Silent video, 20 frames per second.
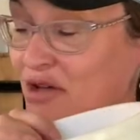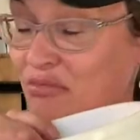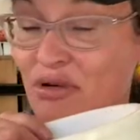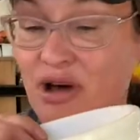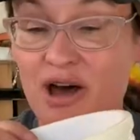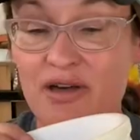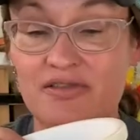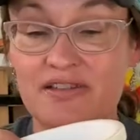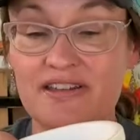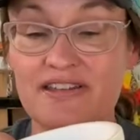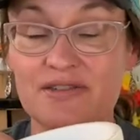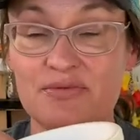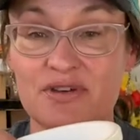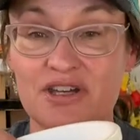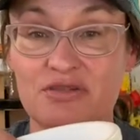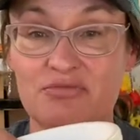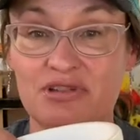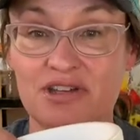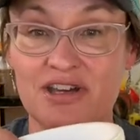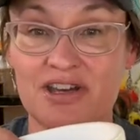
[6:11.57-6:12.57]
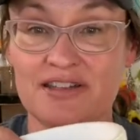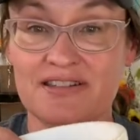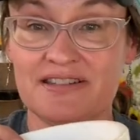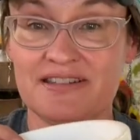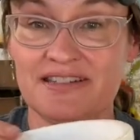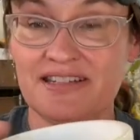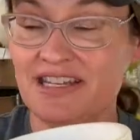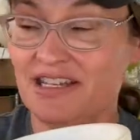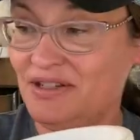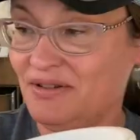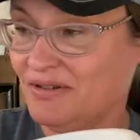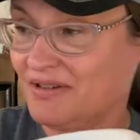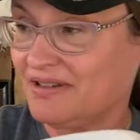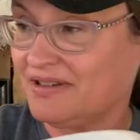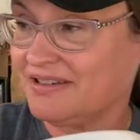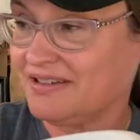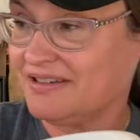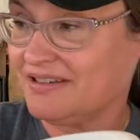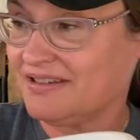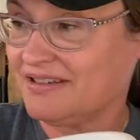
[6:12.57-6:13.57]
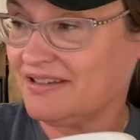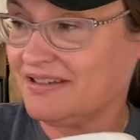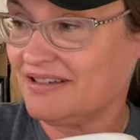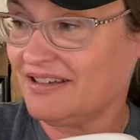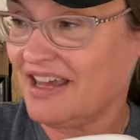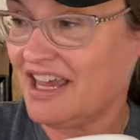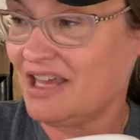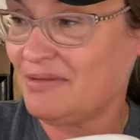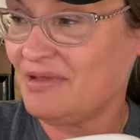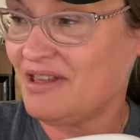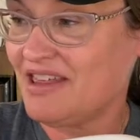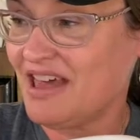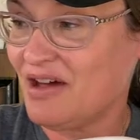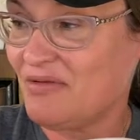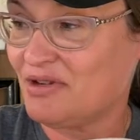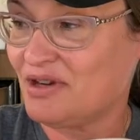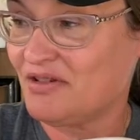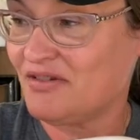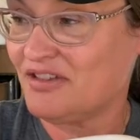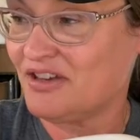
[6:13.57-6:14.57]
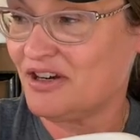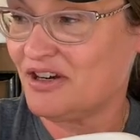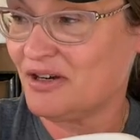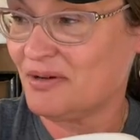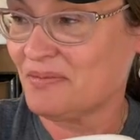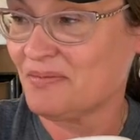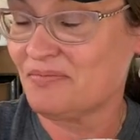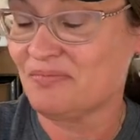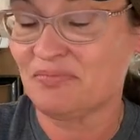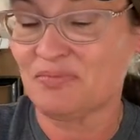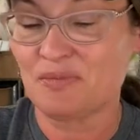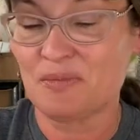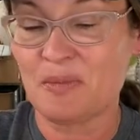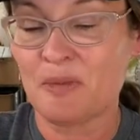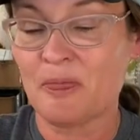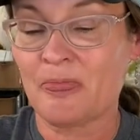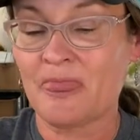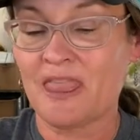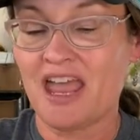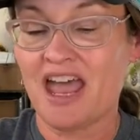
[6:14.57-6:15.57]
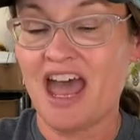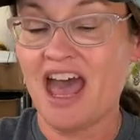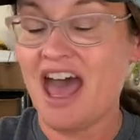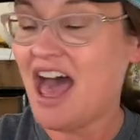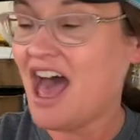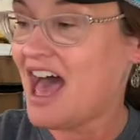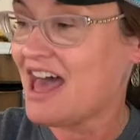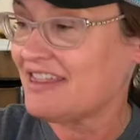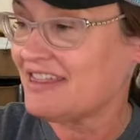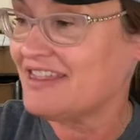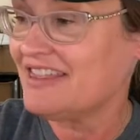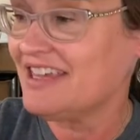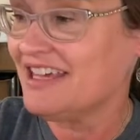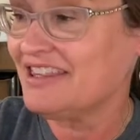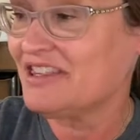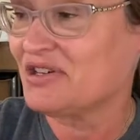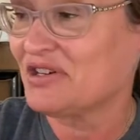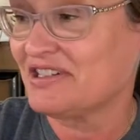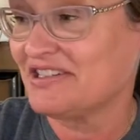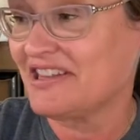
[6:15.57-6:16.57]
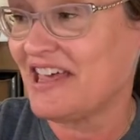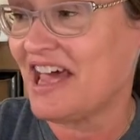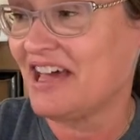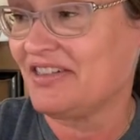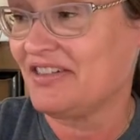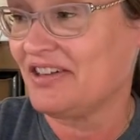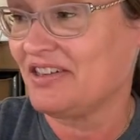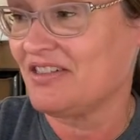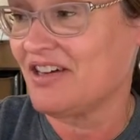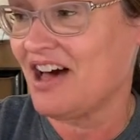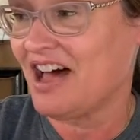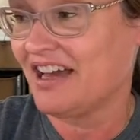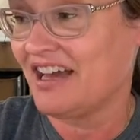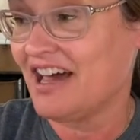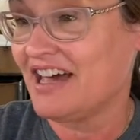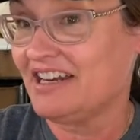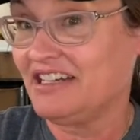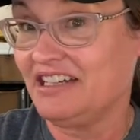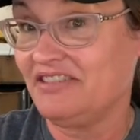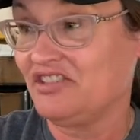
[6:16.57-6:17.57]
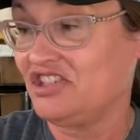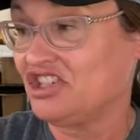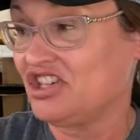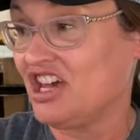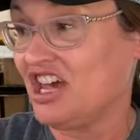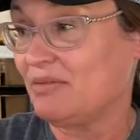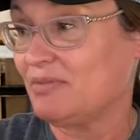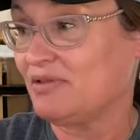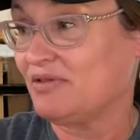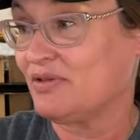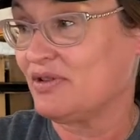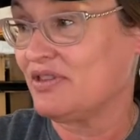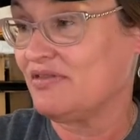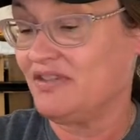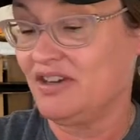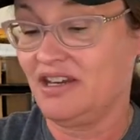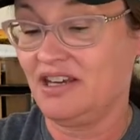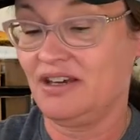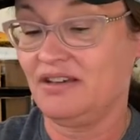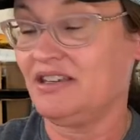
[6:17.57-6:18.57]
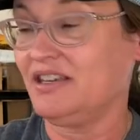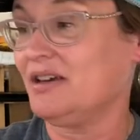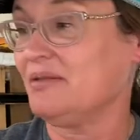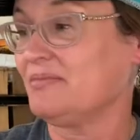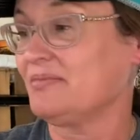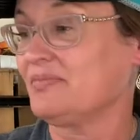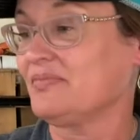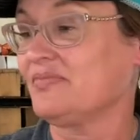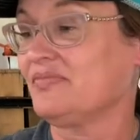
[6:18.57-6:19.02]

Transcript: bought this one because can you hand me that one over there. I think they're exactly alike. I didn't even check before the video. Yep.